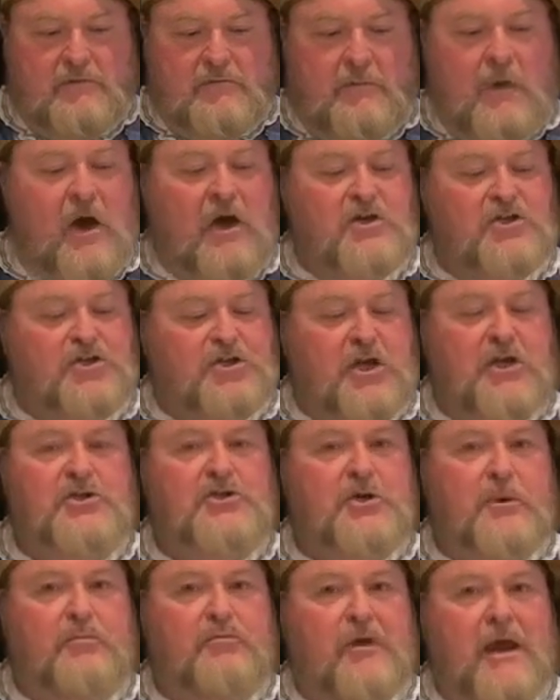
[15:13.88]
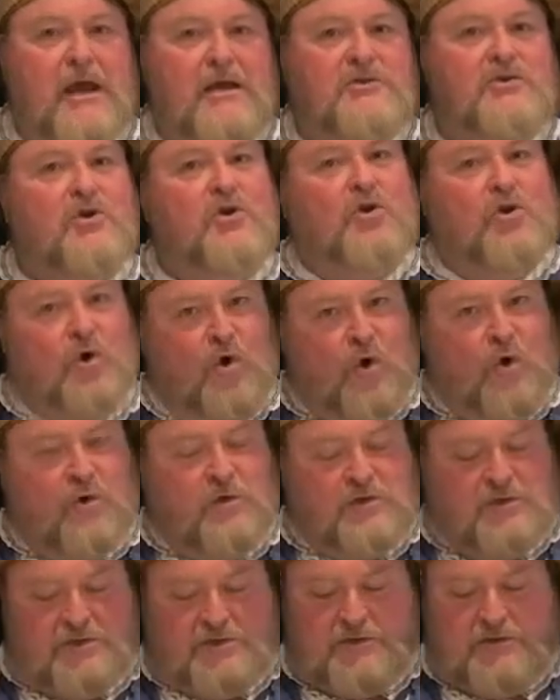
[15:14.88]
my gingerbread
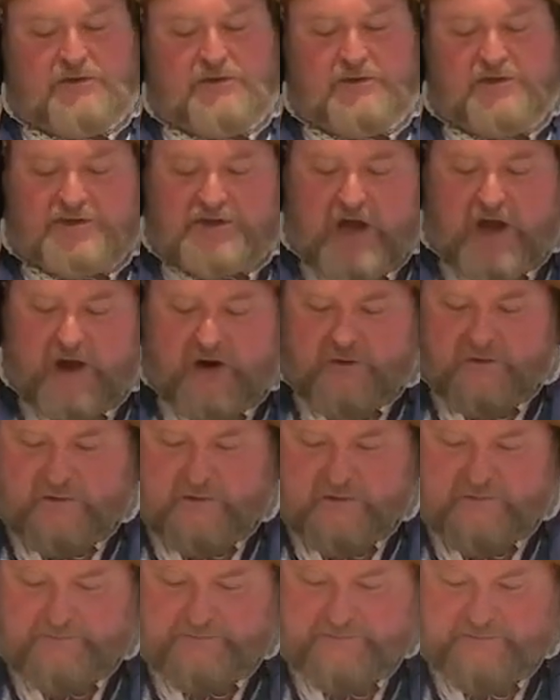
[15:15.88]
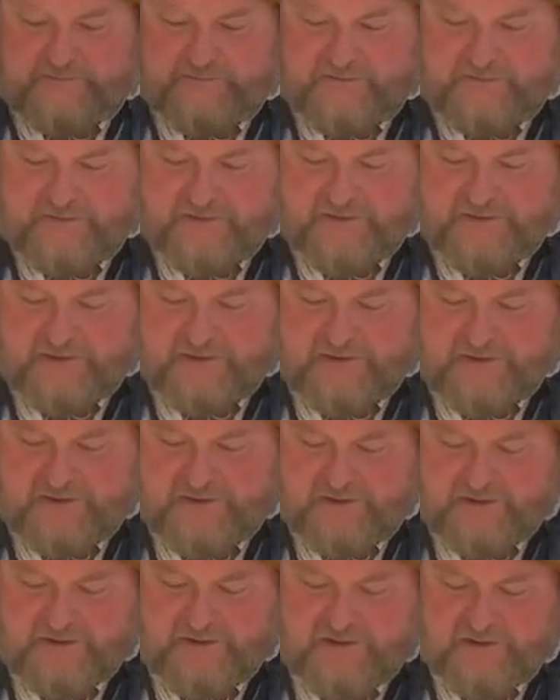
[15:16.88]
court. So,
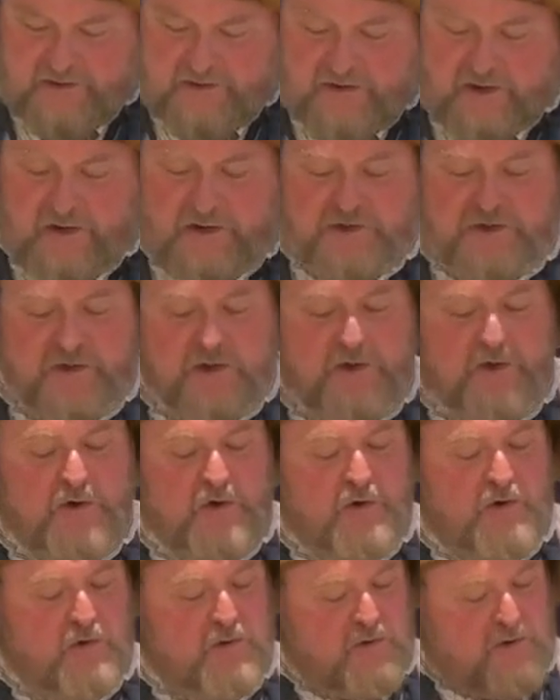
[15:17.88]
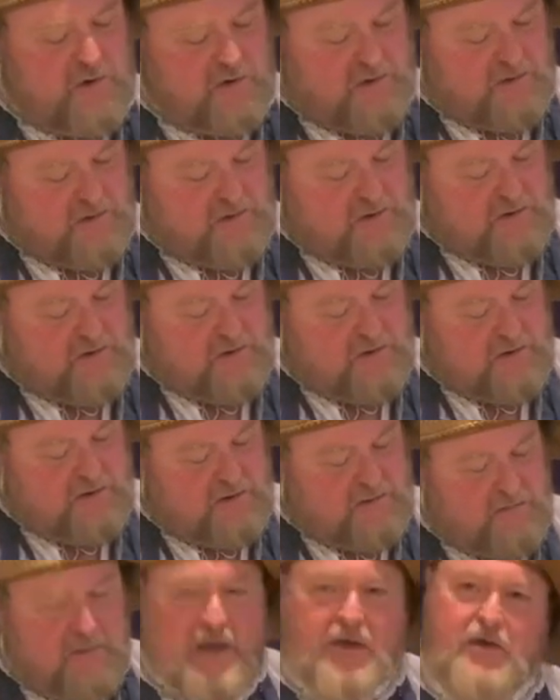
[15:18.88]
and who
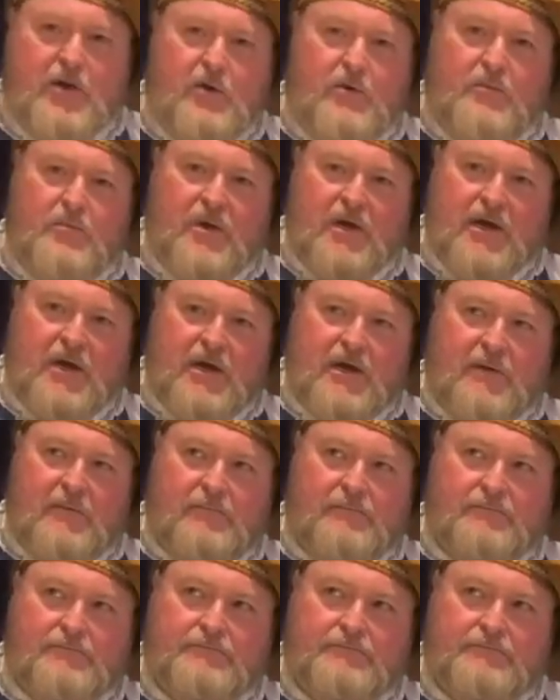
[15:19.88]
may you be?